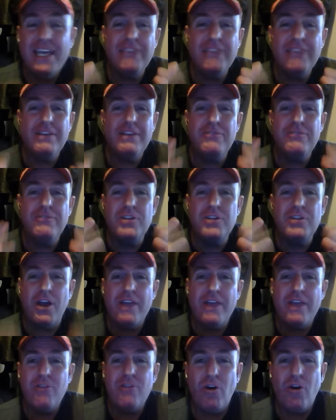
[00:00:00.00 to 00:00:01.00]
Even if you
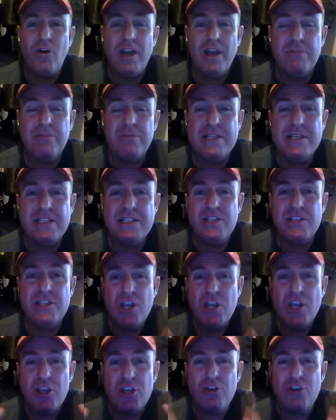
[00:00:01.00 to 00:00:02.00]
don't have an online
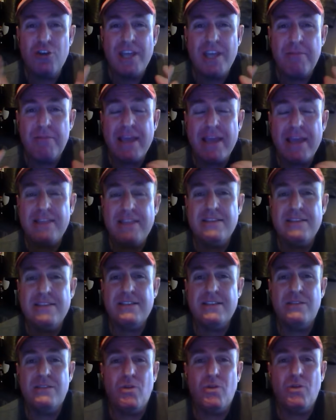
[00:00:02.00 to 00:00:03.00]
business, you can make the
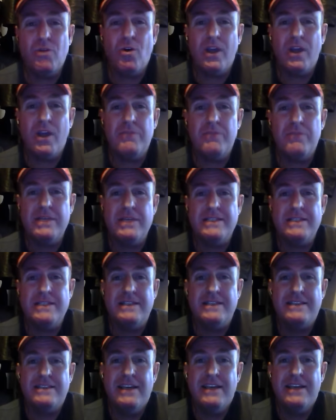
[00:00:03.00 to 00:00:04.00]
system your online
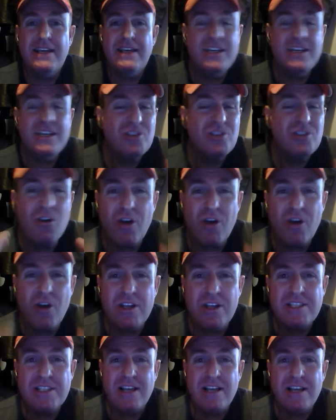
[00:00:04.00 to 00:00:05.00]
business. It's no
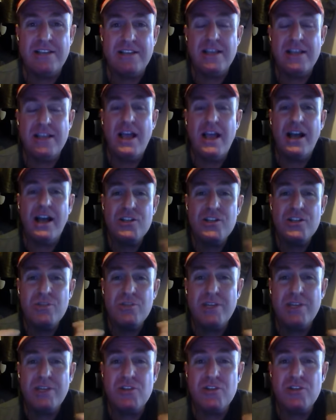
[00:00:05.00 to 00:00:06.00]
rocket science. I
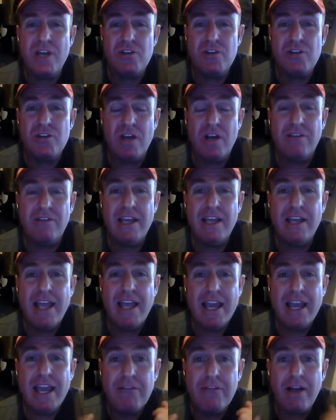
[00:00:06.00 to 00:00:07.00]
used to be a truck driver
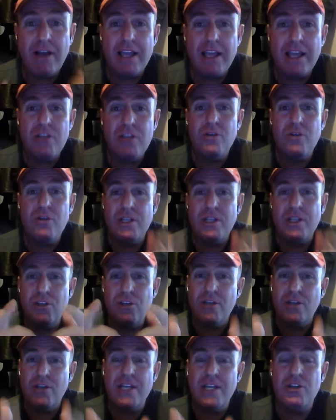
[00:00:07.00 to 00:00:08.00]
and if I can do
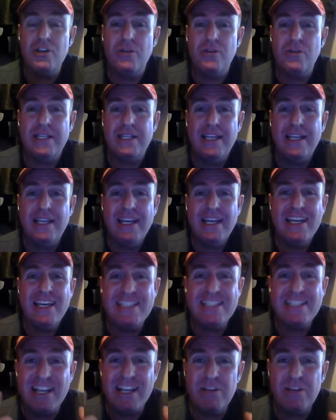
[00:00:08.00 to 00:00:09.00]
it, you can do it.
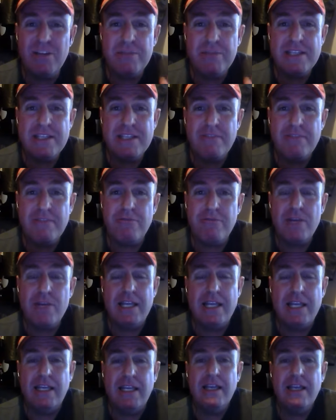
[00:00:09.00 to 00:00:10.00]
It's 100%
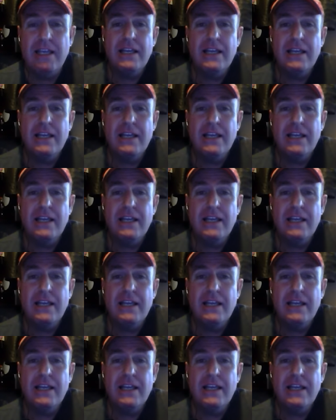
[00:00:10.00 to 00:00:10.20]
free.